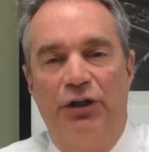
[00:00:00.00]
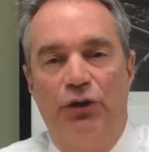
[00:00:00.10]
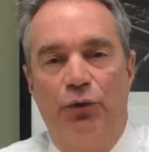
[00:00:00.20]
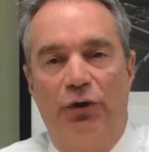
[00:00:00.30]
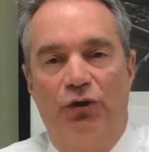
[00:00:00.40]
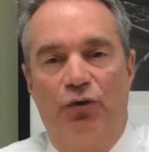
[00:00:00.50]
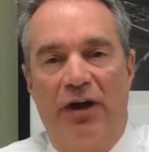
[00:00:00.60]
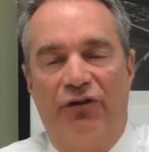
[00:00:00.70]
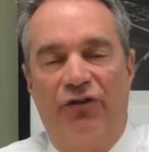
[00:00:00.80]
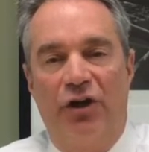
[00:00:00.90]
to
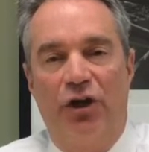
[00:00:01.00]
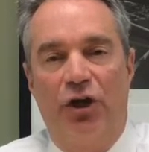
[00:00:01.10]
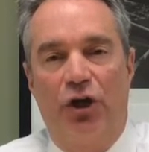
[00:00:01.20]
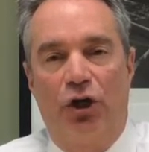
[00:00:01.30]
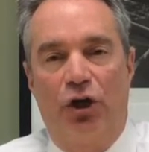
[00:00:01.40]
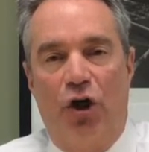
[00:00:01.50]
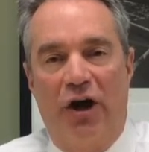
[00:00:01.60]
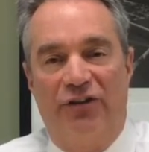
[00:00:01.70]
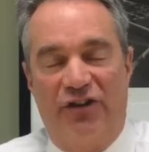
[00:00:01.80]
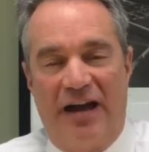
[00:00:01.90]
address
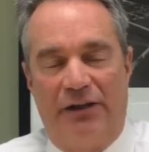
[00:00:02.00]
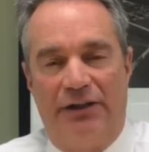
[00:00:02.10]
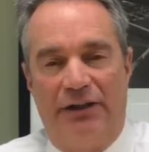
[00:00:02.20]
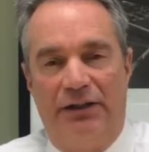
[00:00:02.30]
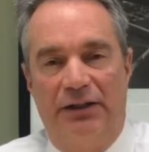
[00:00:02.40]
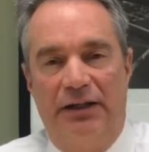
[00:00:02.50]
causality.